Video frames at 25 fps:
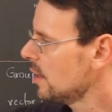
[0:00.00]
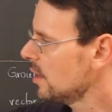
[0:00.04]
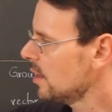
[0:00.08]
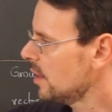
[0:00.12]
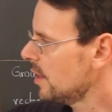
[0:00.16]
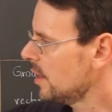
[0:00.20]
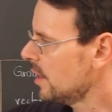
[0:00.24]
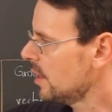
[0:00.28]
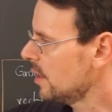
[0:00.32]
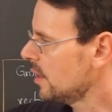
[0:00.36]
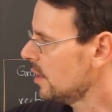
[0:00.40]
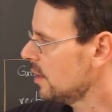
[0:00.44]

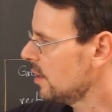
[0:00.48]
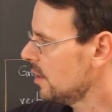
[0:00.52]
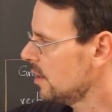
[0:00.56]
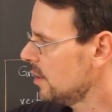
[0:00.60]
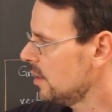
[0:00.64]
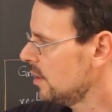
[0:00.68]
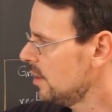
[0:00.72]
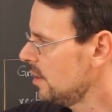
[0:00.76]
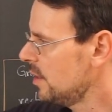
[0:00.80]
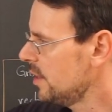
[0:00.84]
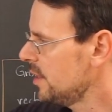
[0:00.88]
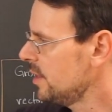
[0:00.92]
like
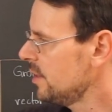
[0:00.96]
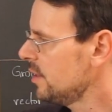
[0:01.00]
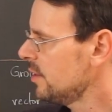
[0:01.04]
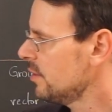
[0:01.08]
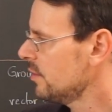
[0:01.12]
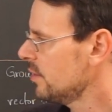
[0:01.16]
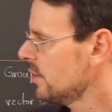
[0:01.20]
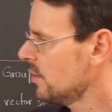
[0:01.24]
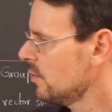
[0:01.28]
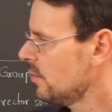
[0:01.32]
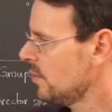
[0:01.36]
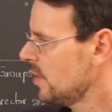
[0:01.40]

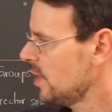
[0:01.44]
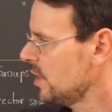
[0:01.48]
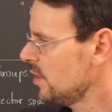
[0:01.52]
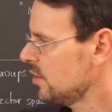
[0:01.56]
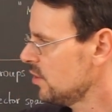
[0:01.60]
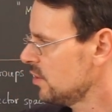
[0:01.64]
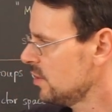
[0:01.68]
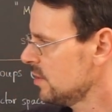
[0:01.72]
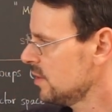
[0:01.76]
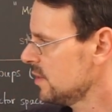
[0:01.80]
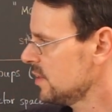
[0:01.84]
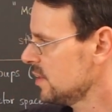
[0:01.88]
linear
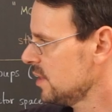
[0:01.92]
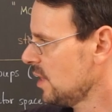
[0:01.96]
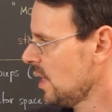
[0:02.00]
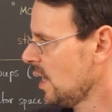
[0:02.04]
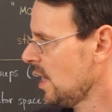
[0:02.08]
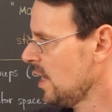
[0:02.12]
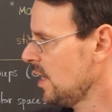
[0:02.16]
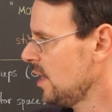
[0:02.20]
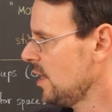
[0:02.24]
equations